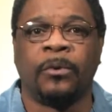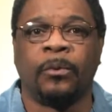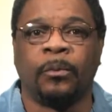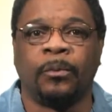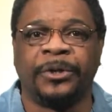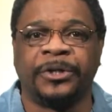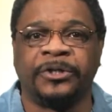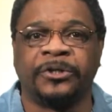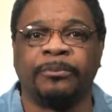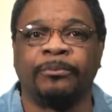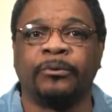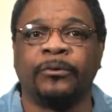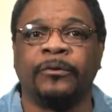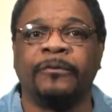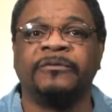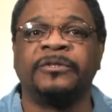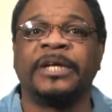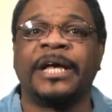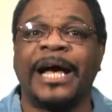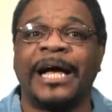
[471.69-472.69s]
when it
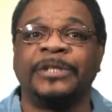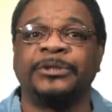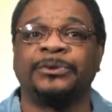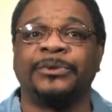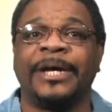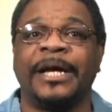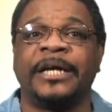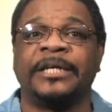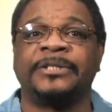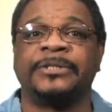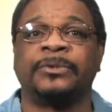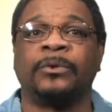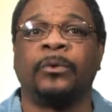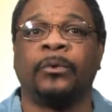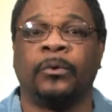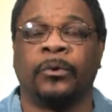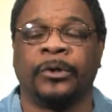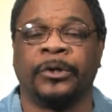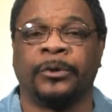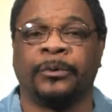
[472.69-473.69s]
approves contracts
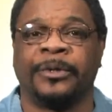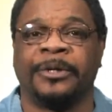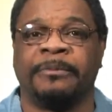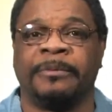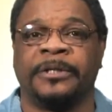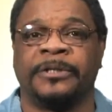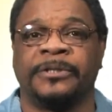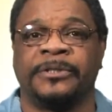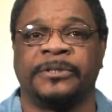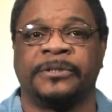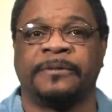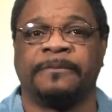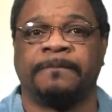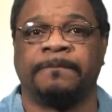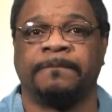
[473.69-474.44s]
or agreements.